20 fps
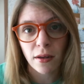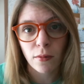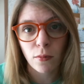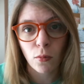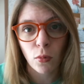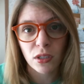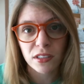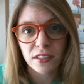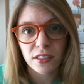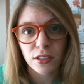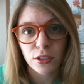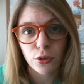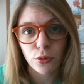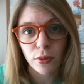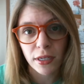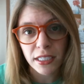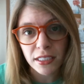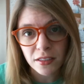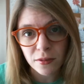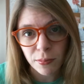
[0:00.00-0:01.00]
once the
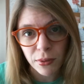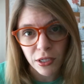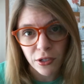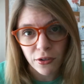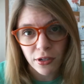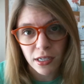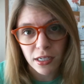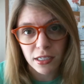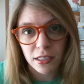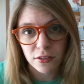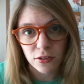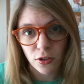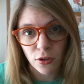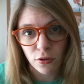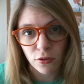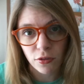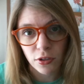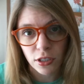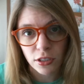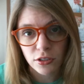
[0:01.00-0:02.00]
grace period is
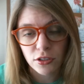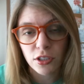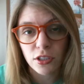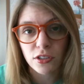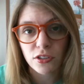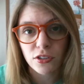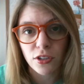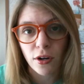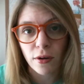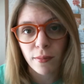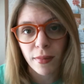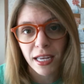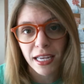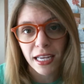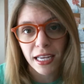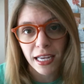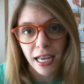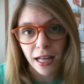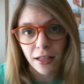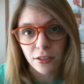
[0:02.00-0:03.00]
over, to start
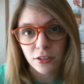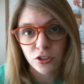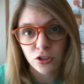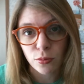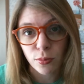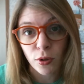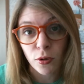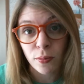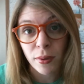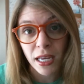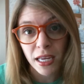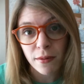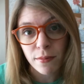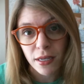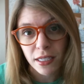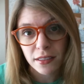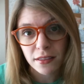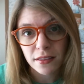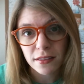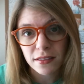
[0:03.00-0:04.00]
making eligible
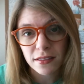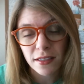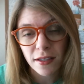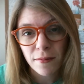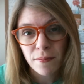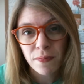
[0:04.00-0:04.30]
payments.